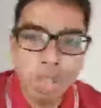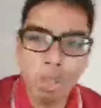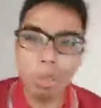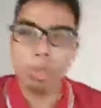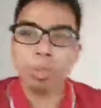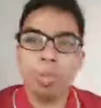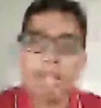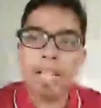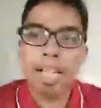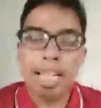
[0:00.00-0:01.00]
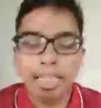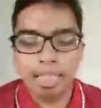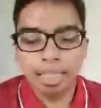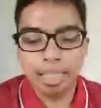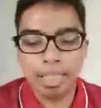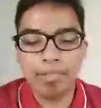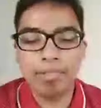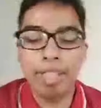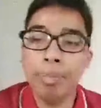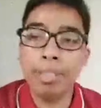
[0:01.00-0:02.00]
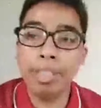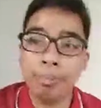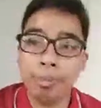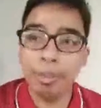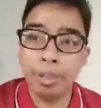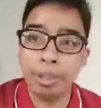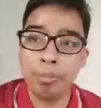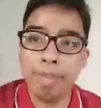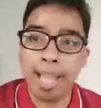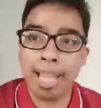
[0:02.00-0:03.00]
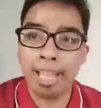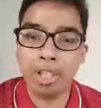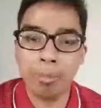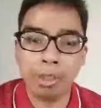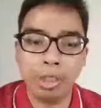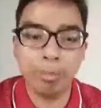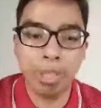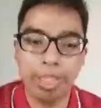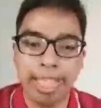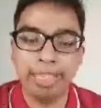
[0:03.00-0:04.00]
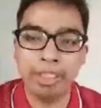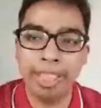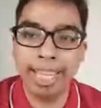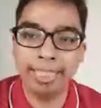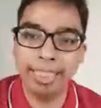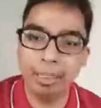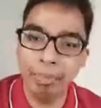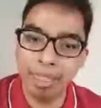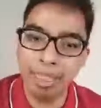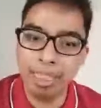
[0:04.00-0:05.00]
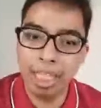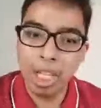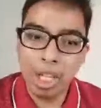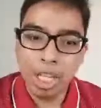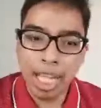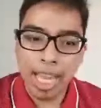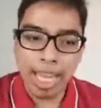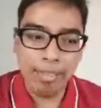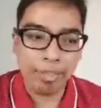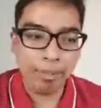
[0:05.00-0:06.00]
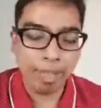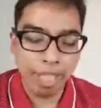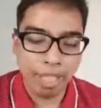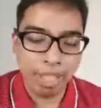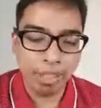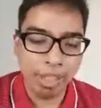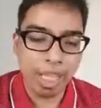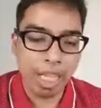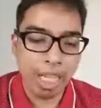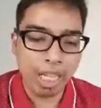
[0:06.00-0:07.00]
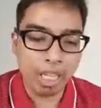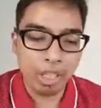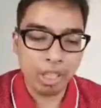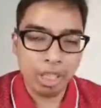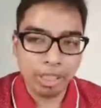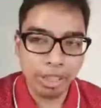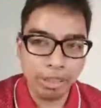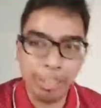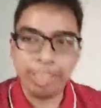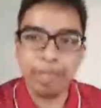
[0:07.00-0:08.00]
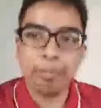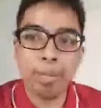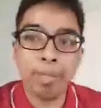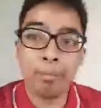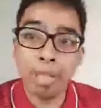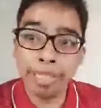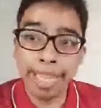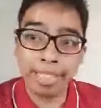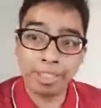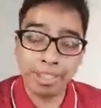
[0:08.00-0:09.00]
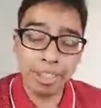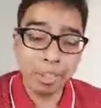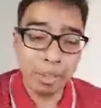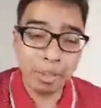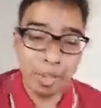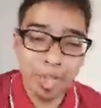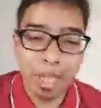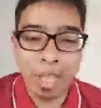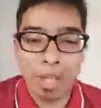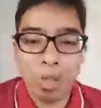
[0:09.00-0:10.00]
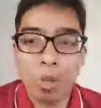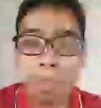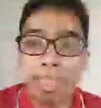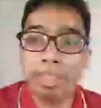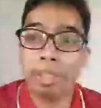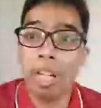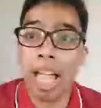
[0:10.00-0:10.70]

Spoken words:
So the Vidbeer is produced by commercial broadcaster STV, and from there, the Ukrainian public broadcaster, who is